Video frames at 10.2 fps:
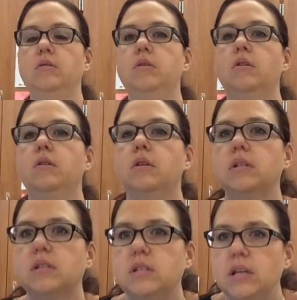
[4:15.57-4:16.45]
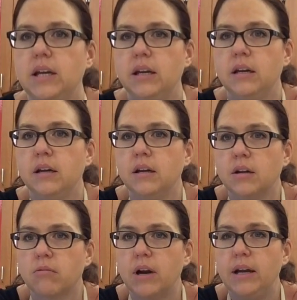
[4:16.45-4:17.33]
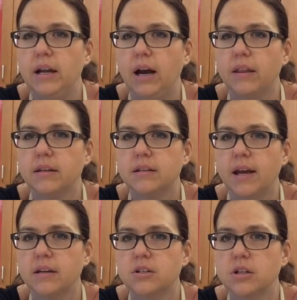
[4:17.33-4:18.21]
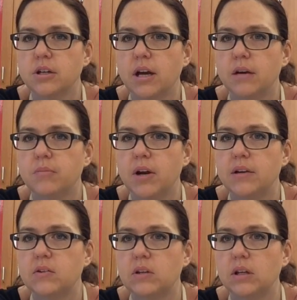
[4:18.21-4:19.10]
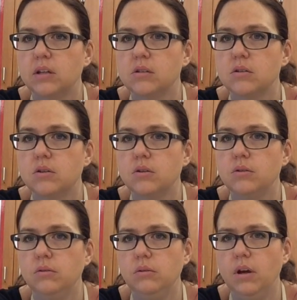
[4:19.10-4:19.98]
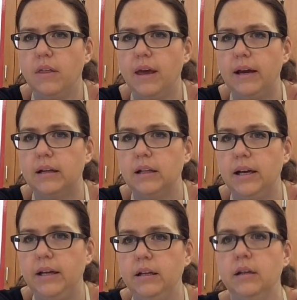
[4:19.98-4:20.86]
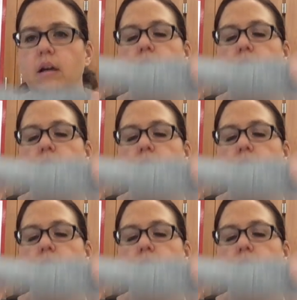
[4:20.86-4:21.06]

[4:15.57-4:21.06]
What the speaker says: So you can see, right, how the texture got pressed into that clay.